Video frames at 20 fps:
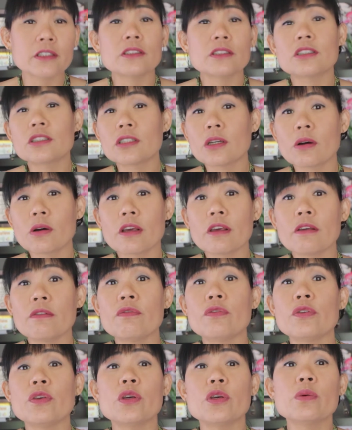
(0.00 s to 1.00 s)
So
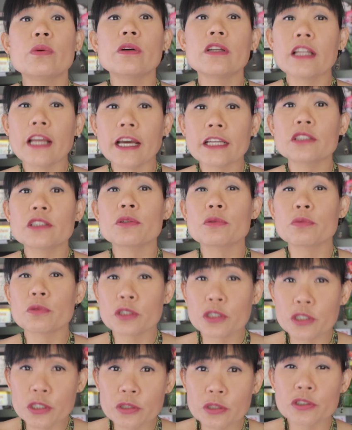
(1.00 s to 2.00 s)
if you would like to
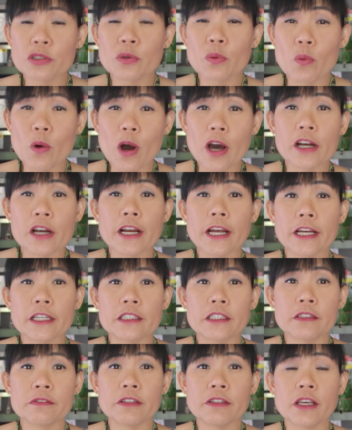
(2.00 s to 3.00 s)
reduce the water
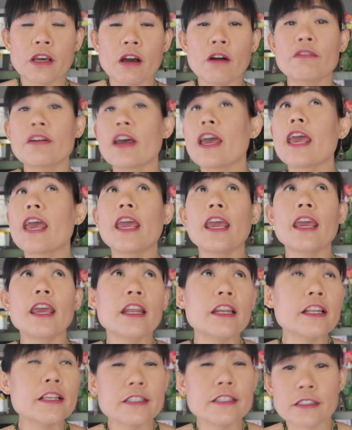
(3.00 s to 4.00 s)
activity of
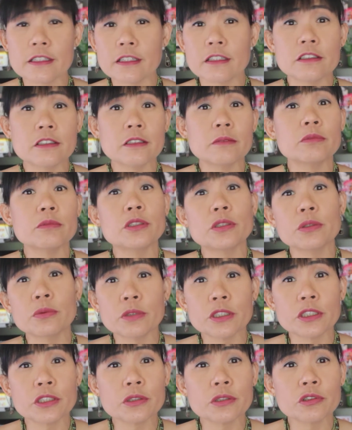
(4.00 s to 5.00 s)
any system to
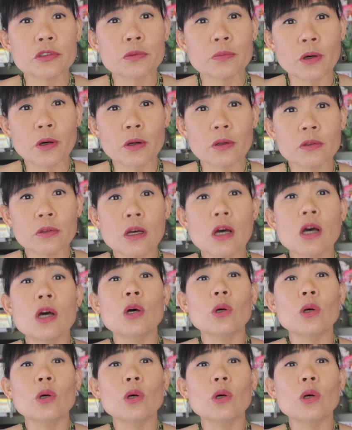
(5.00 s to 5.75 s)
reduce mold,